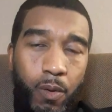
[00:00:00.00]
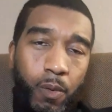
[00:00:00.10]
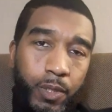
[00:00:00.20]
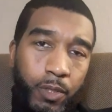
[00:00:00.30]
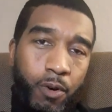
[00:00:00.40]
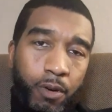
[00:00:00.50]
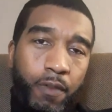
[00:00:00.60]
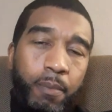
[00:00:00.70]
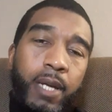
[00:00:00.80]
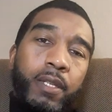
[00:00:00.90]
What's going on,
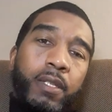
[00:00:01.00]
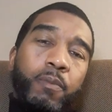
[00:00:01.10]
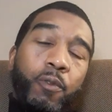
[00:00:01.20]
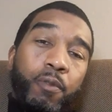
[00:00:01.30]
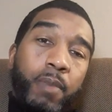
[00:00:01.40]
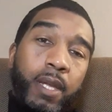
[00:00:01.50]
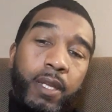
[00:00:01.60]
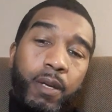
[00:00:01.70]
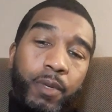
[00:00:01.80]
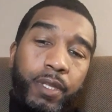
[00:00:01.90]
everybody? Smoother Man
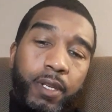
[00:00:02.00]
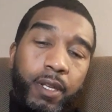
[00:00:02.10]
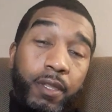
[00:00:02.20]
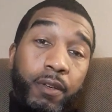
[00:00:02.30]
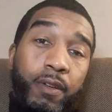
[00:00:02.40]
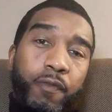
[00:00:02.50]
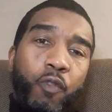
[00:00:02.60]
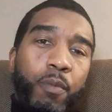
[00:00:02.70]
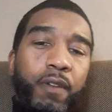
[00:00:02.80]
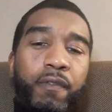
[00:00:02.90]
here with another
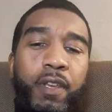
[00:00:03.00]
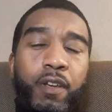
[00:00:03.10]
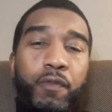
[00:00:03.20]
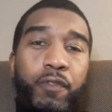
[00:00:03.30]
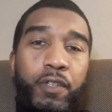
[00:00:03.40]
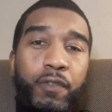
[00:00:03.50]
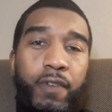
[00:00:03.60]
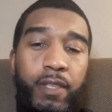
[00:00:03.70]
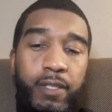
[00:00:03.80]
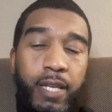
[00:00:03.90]
informative video for you
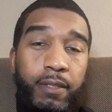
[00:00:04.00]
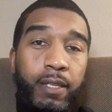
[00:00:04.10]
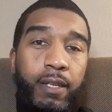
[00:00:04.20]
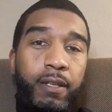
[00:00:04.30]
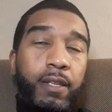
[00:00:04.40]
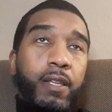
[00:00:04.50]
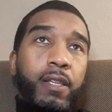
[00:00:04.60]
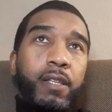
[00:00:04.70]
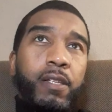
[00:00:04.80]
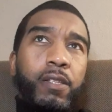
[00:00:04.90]
fellas out there.
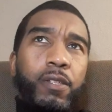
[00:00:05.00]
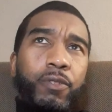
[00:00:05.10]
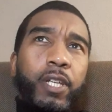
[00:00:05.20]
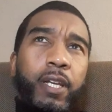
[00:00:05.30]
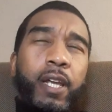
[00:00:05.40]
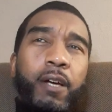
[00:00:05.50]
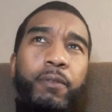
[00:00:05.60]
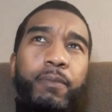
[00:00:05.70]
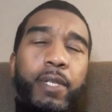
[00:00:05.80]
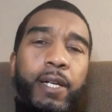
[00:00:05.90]
So check it out.
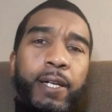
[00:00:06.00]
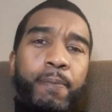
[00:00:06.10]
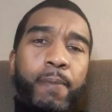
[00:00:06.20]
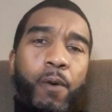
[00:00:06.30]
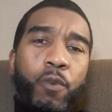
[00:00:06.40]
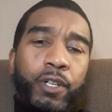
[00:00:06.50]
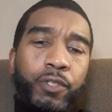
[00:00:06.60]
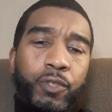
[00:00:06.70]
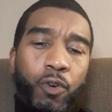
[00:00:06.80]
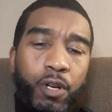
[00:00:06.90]
I wanted
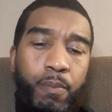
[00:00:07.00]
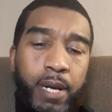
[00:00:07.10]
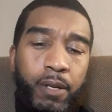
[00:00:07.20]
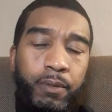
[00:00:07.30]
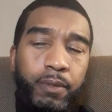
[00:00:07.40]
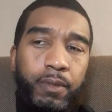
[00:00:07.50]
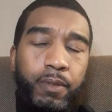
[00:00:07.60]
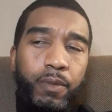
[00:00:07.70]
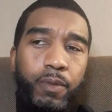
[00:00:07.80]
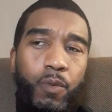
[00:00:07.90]
to talk about
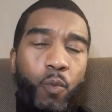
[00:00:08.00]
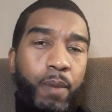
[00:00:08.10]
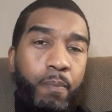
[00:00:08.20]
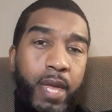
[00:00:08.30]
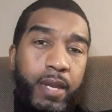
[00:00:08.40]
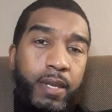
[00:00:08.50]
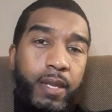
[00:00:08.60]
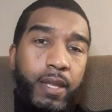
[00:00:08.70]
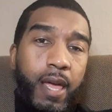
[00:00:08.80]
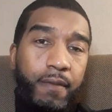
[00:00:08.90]
when men
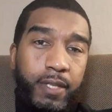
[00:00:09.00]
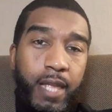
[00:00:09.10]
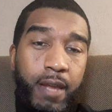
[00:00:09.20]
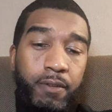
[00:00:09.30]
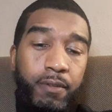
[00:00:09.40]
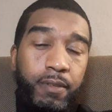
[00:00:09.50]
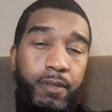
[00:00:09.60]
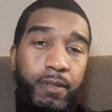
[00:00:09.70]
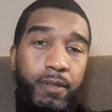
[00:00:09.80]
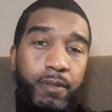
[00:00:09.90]
have
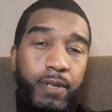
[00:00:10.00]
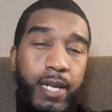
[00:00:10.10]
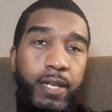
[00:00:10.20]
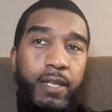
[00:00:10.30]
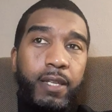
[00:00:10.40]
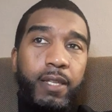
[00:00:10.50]
standards, right?